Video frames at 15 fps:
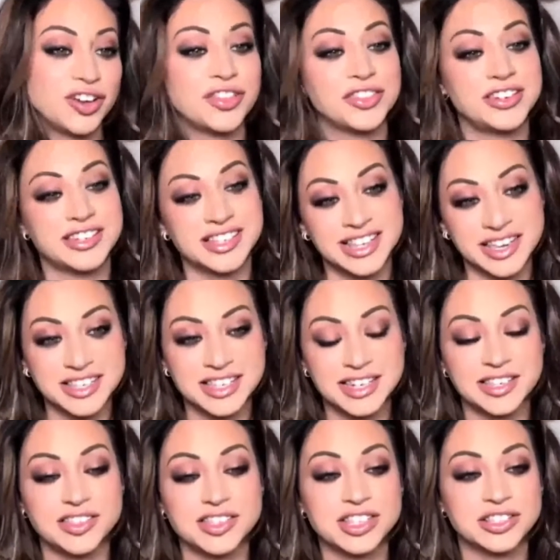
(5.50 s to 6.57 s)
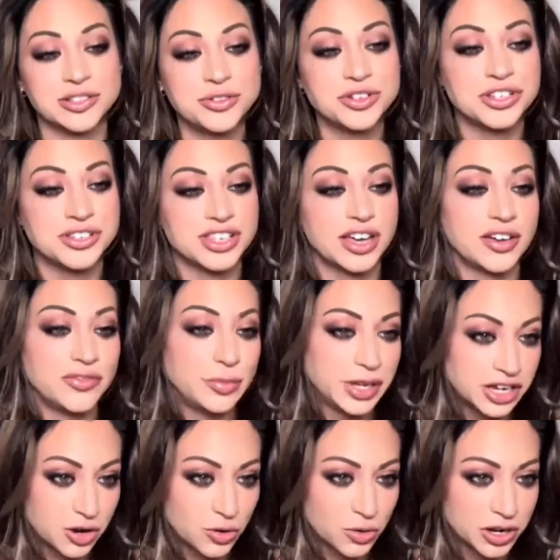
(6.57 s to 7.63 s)
the necessity, the solutions of
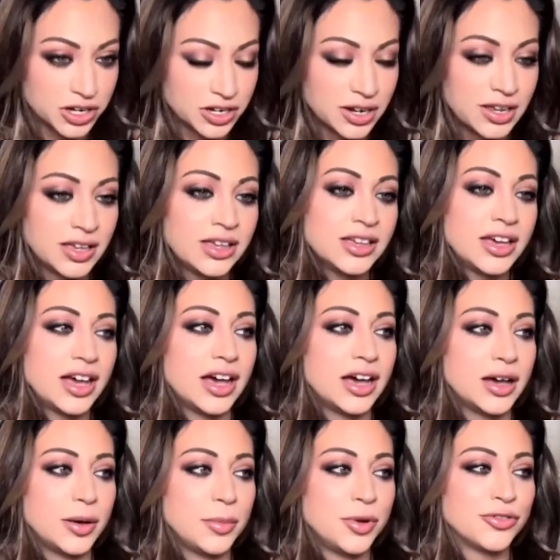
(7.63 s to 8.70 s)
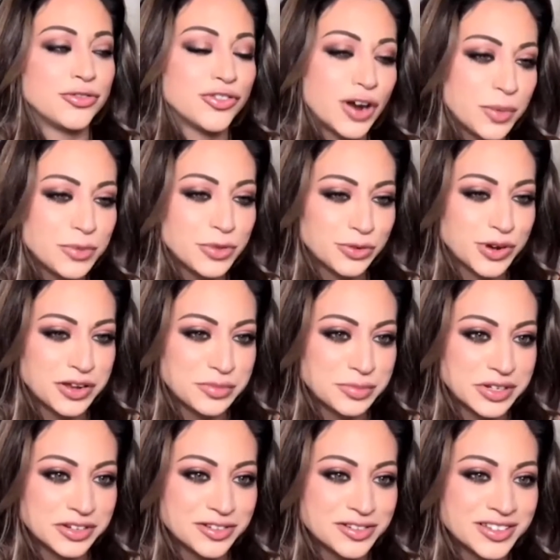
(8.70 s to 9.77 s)
Bitcoin from the red
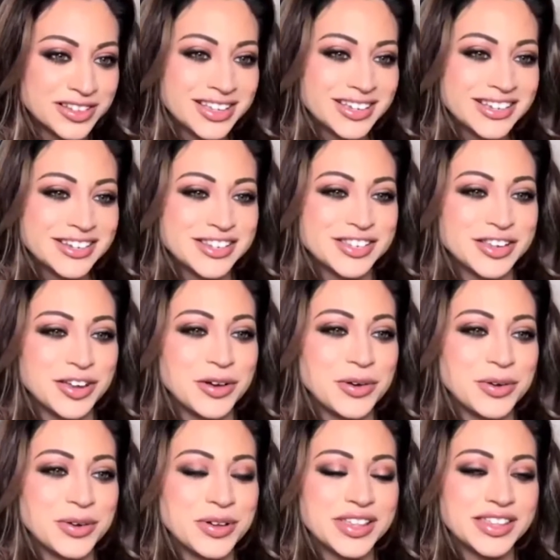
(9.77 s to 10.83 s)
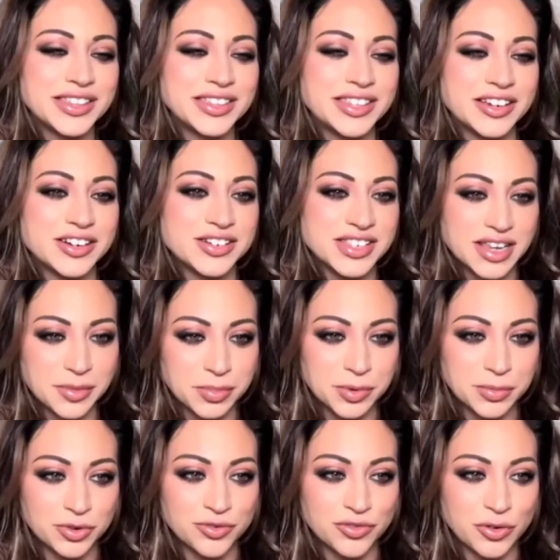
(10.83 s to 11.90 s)
pill. So they're
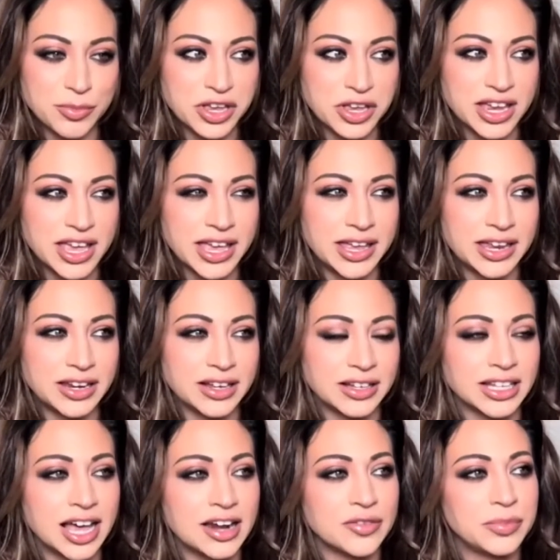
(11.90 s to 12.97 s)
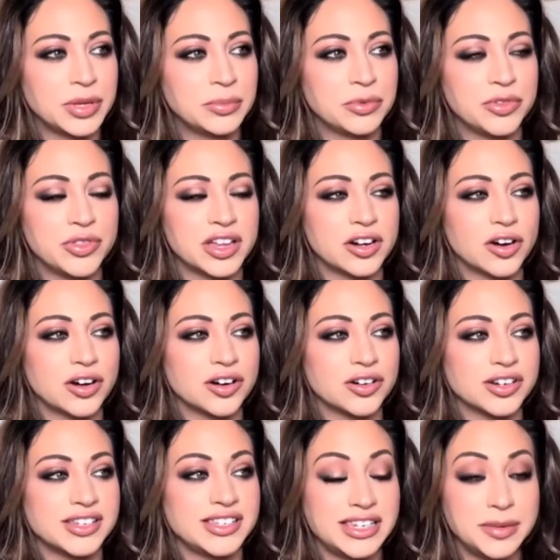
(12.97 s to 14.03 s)
inseparable for me. And a lot of people that are
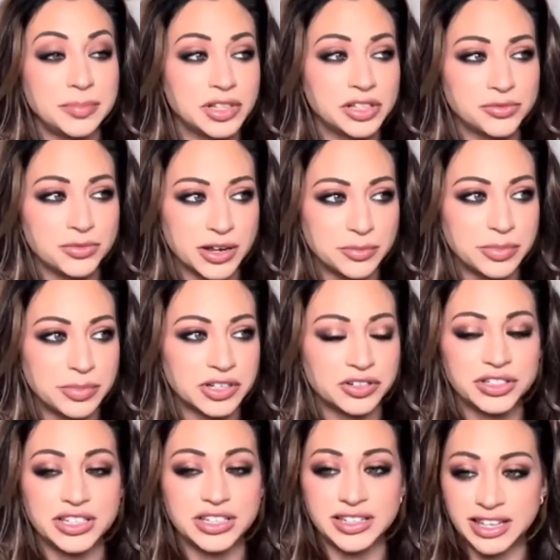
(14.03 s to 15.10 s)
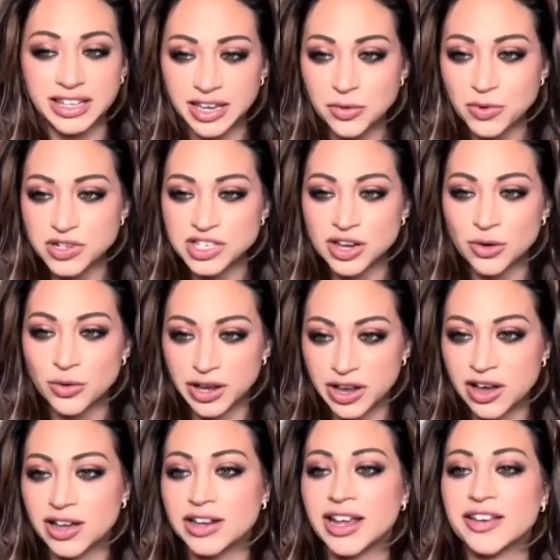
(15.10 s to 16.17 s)
deeply red pilled and get what's going
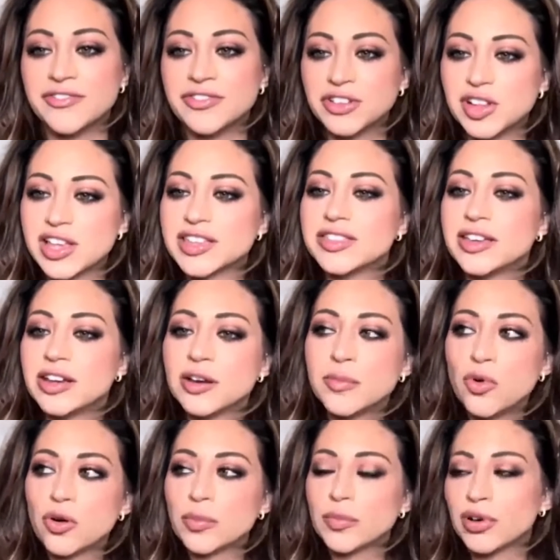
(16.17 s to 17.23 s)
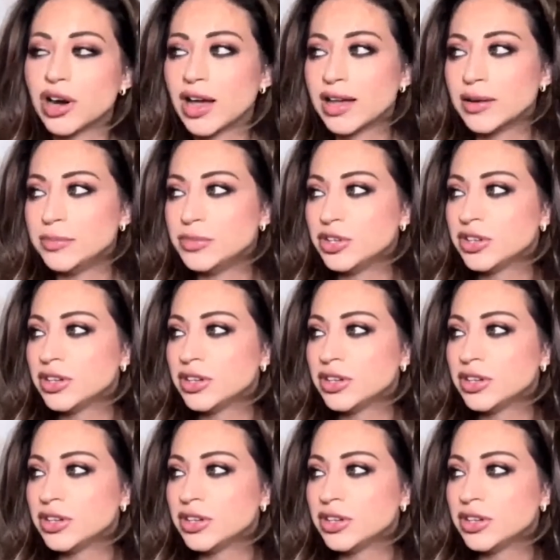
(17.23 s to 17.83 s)
on, I feel like they're more primed